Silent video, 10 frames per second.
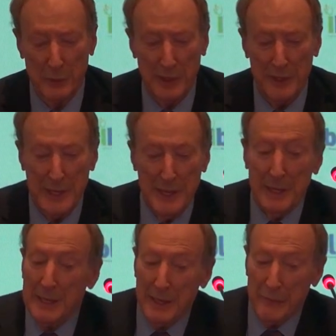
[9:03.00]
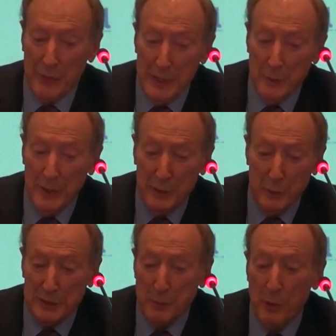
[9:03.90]
a way. Now, for anyone who
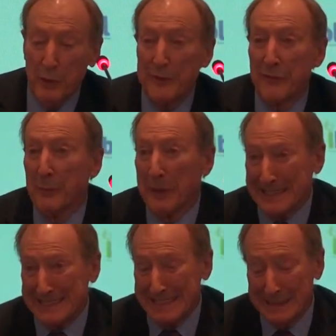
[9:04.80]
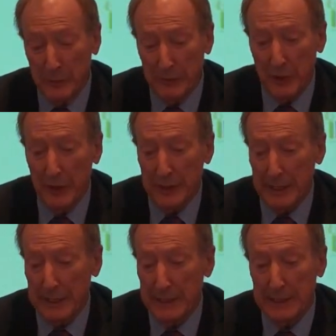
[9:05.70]
wants more information, we've got
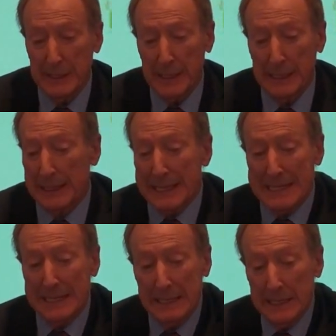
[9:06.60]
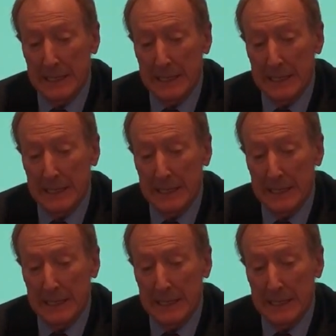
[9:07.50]
a link